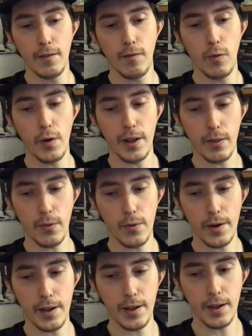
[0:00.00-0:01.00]

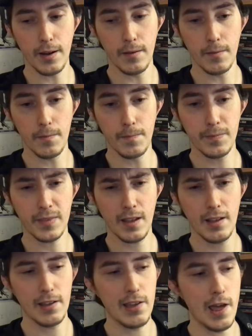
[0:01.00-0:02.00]
43 and
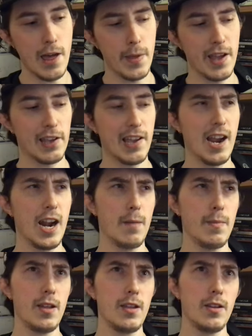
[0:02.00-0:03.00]
and the
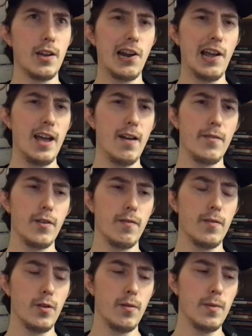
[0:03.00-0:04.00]
Academy, you gotta have your
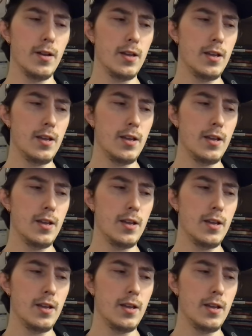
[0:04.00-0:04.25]
film